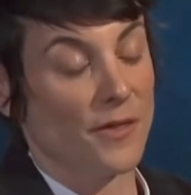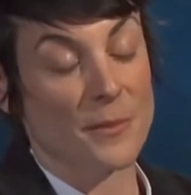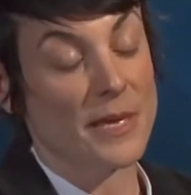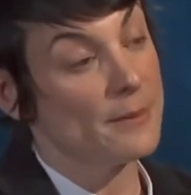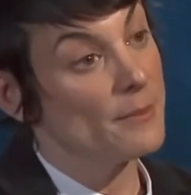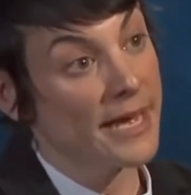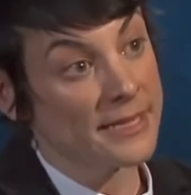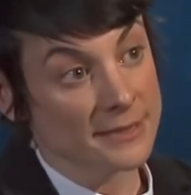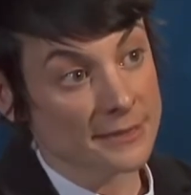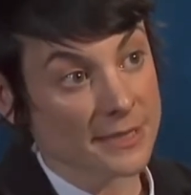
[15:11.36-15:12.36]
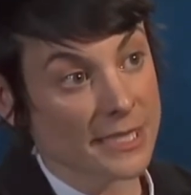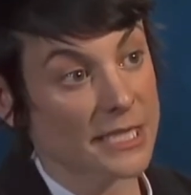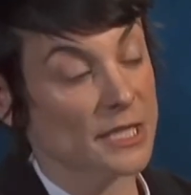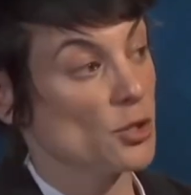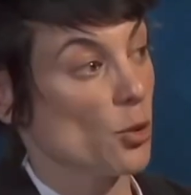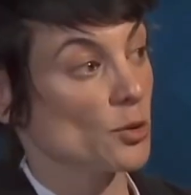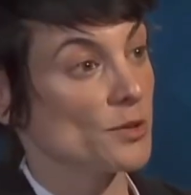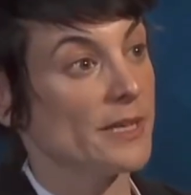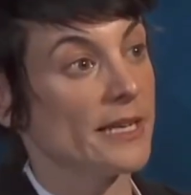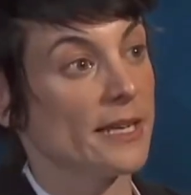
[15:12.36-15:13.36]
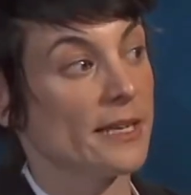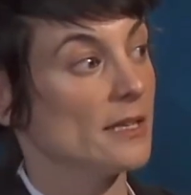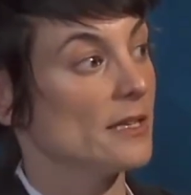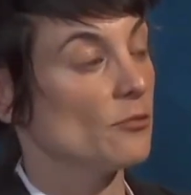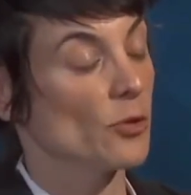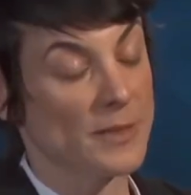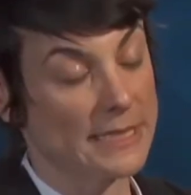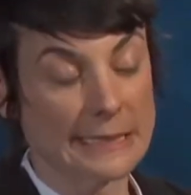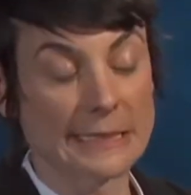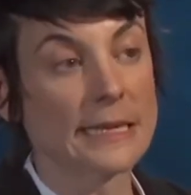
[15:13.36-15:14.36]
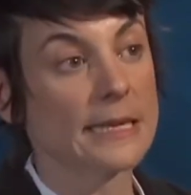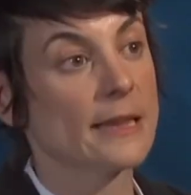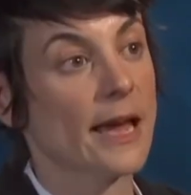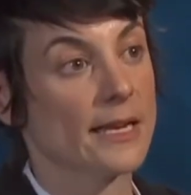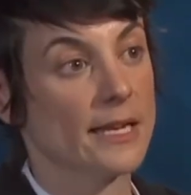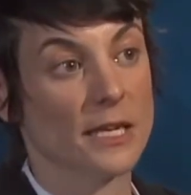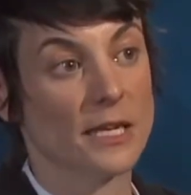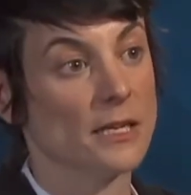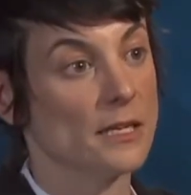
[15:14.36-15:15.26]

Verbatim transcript: them hitmen. He told me repeatedly that he